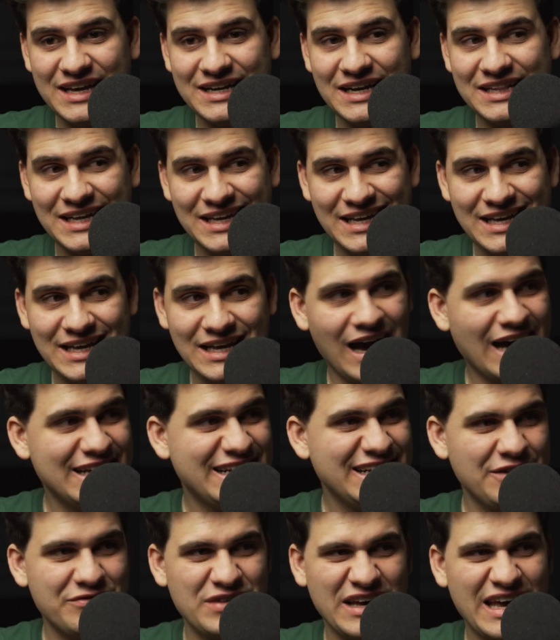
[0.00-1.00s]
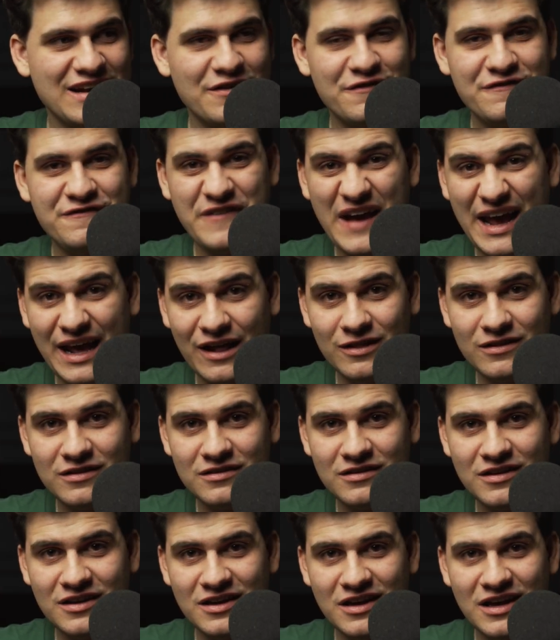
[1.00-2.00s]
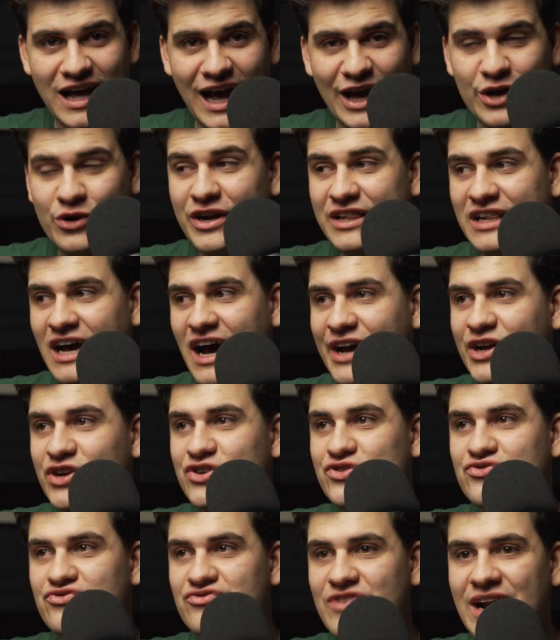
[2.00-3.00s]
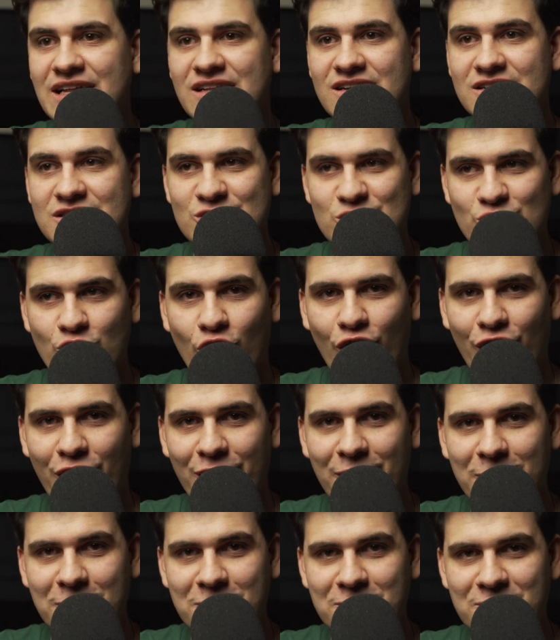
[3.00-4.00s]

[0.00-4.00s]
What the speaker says: get an E. I didn't even get a fail. I got an ungraded score.